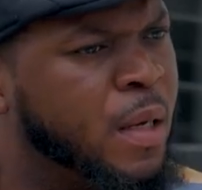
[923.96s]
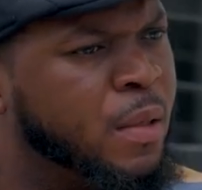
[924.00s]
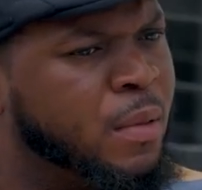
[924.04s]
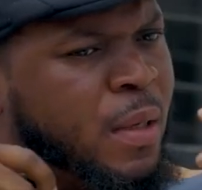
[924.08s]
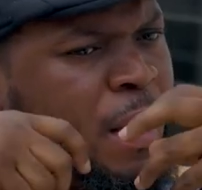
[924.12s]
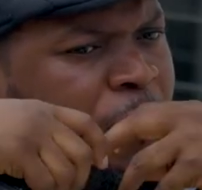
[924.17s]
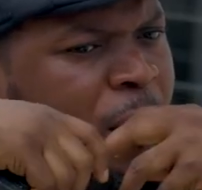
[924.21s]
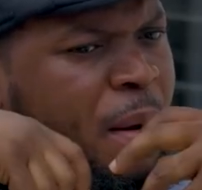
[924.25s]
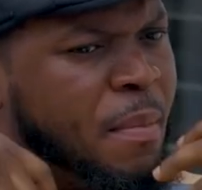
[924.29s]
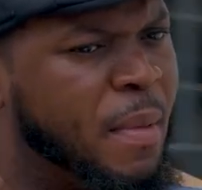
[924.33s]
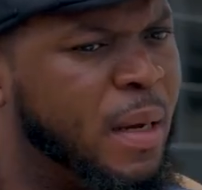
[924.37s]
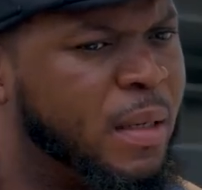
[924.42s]

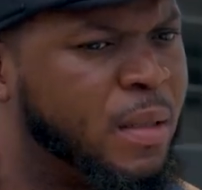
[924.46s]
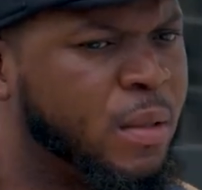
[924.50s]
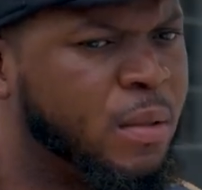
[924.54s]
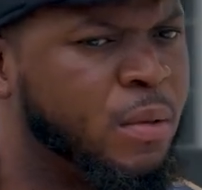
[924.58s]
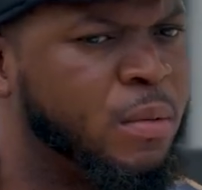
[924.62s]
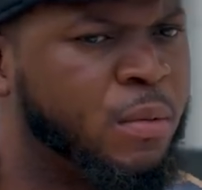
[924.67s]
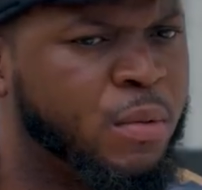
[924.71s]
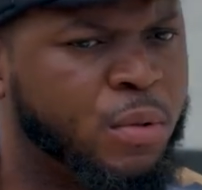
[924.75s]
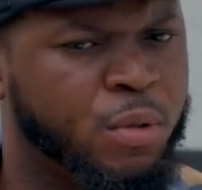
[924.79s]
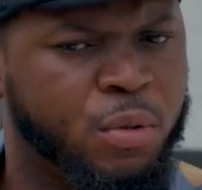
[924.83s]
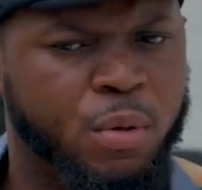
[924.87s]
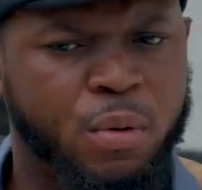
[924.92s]
Now, my mother,
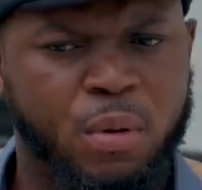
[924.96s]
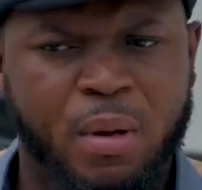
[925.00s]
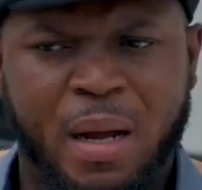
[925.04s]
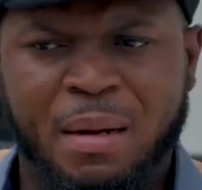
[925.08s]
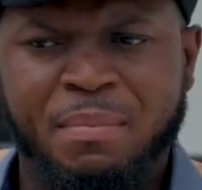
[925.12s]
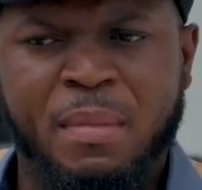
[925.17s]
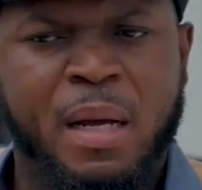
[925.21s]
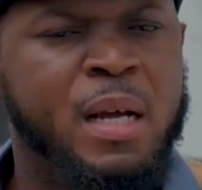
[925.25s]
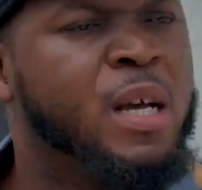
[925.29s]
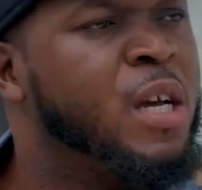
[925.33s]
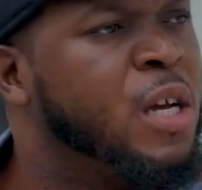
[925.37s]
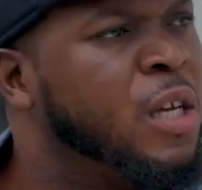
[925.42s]
sure.
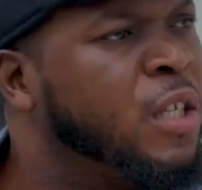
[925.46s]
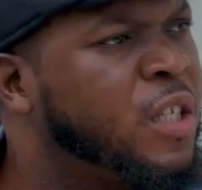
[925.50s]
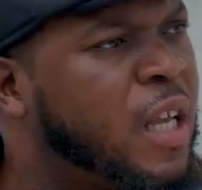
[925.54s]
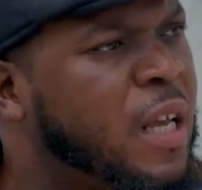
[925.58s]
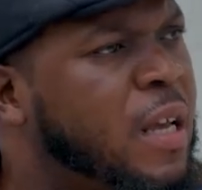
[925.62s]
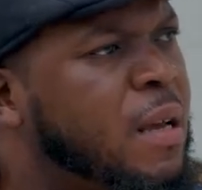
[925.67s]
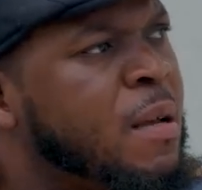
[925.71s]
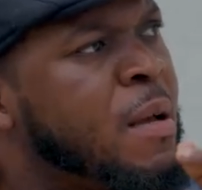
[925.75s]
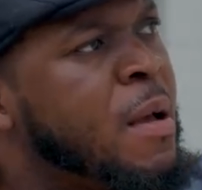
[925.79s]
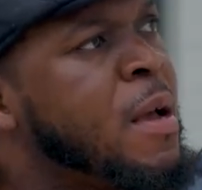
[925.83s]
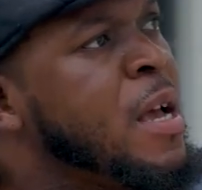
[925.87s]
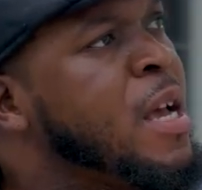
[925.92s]

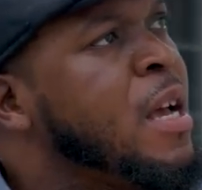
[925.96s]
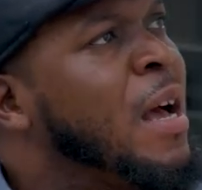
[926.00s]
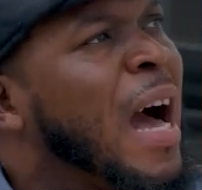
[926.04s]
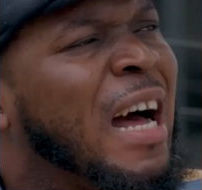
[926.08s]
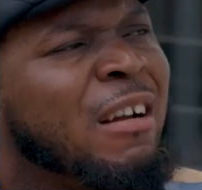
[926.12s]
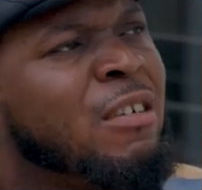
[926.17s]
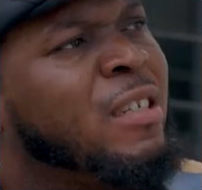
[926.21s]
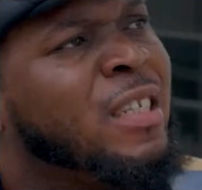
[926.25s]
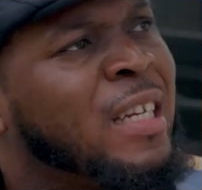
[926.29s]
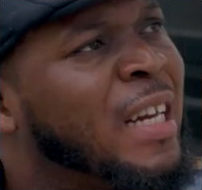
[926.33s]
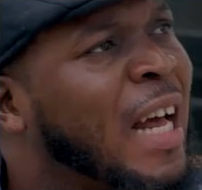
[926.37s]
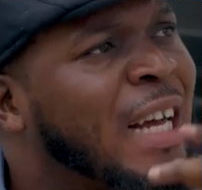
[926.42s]
See,
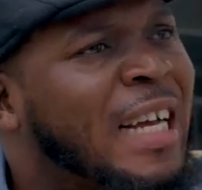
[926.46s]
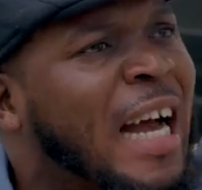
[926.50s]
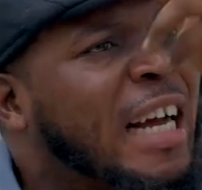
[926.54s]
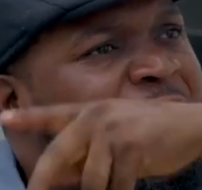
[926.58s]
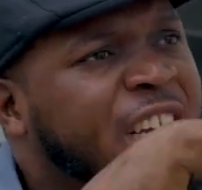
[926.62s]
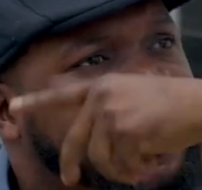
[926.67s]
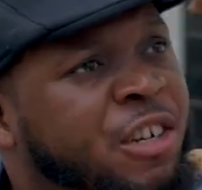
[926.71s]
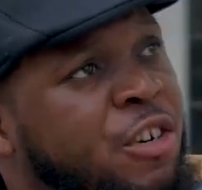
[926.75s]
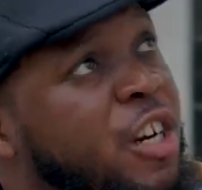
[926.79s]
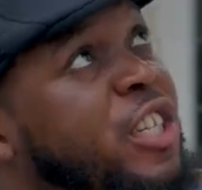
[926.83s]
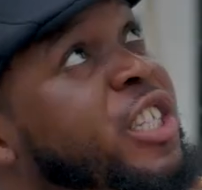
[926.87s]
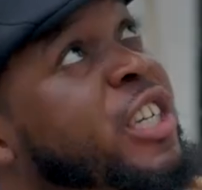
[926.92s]
that guy,
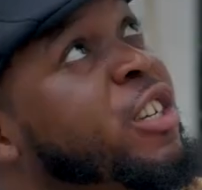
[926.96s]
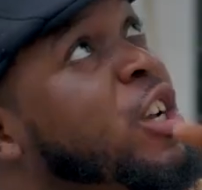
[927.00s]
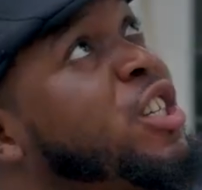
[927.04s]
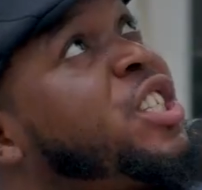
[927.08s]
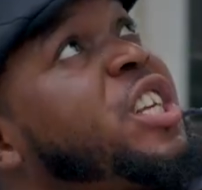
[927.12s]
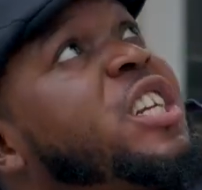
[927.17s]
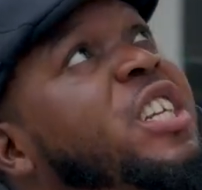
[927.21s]
the Chris, you know,